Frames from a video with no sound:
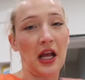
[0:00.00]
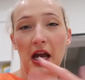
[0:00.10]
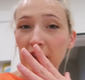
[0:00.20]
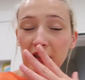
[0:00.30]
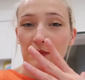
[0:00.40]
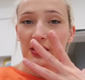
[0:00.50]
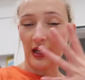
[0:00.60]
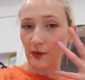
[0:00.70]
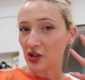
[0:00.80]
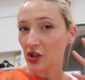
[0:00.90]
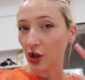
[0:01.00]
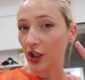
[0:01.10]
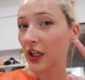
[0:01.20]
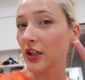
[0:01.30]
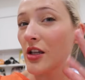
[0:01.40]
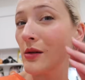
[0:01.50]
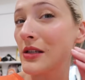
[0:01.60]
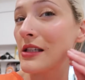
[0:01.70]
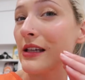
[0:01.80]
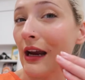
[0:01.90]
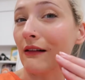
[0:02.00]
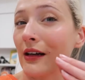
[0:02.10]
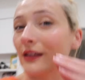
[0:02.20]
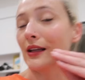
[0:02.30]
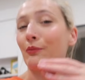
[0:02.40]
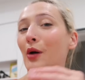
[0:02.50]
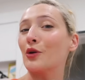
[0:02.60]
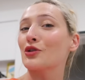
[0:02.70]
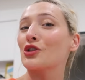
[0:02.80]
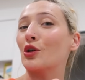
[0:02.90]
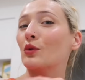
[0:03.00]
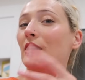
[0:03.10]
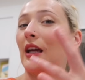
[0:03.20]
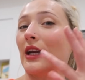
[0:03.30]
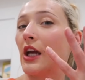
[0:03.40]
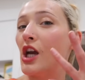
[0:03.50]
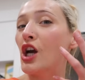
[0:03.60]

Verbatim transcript: added lipstick i'm just looking so scary like post shoot like